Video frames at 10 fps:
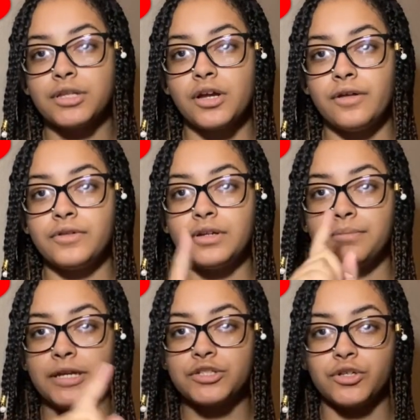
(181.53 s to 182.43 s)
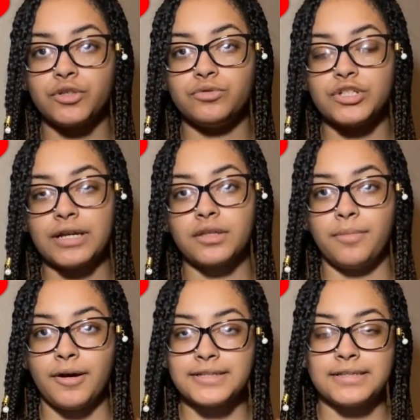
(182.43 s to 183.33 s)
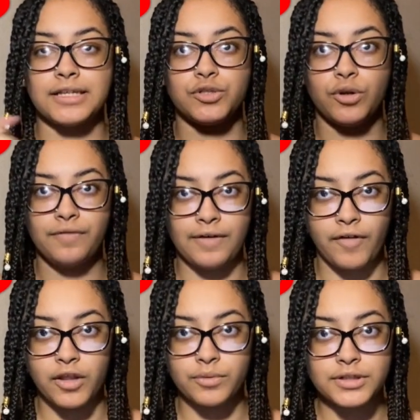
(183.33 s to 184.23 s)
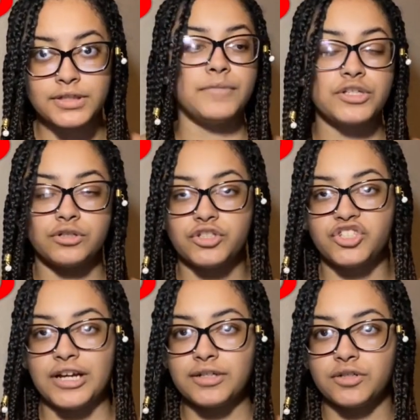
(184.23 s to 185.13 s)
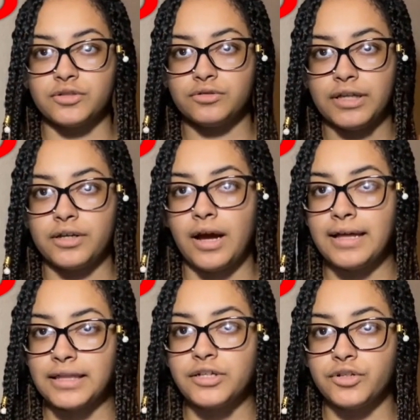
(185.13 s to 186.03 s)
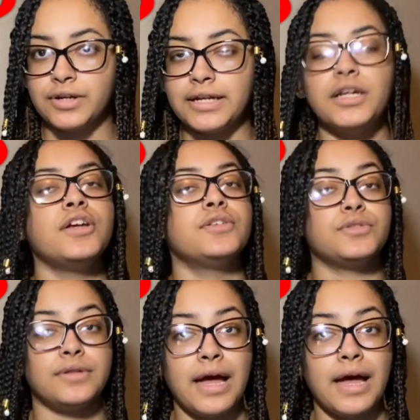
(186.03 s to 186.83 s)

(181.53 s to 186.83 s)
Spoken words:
on there, make sure you check the box that says notify followers. Make sure it's checked or like highlighted green, so that